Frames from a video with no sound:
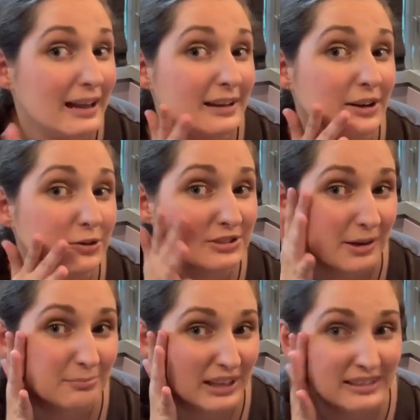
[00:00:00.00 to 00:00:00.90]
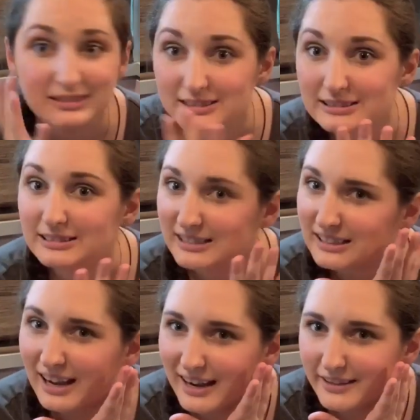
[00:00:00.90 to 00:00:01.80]
you know, some places need
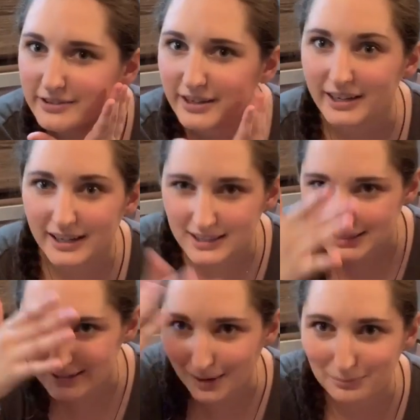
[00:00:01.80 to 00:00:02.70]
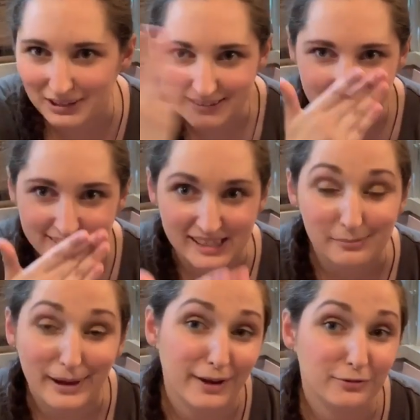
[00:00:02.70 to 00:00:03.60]
hydrating and some places need
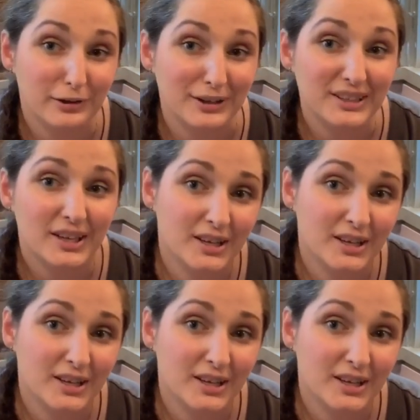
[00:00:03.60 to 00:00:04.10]
mattifying.